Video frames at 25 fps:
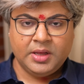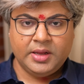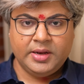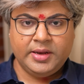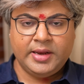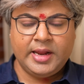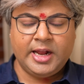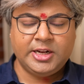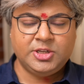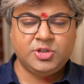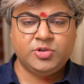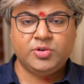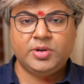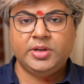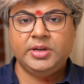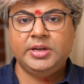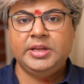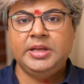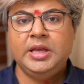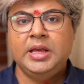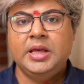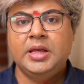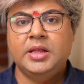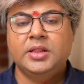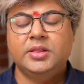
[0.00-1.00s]

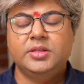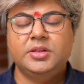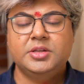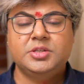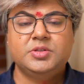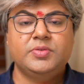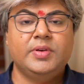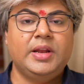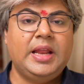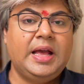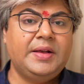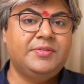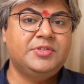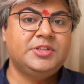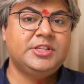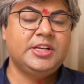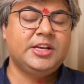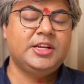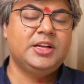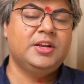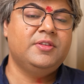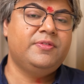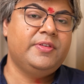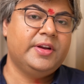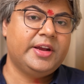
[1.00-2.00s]
Naturally, this will have
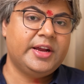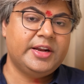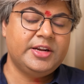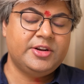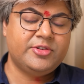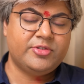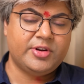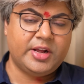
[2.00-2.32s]
significant